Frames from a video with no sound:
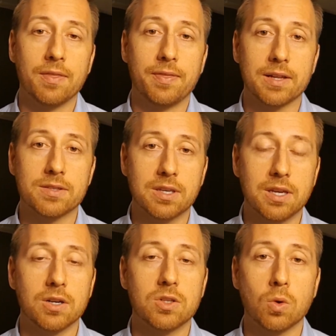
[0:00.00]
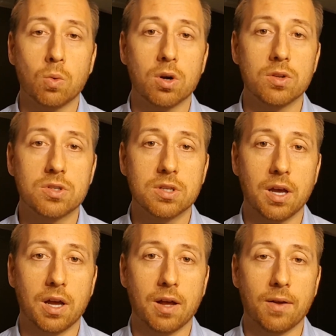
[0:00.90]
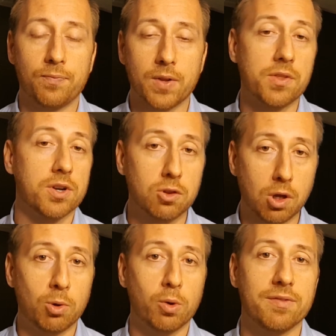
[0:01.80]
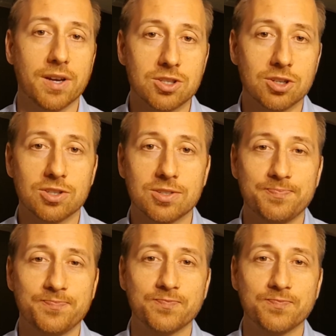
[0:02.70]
that's geared towards other global investors.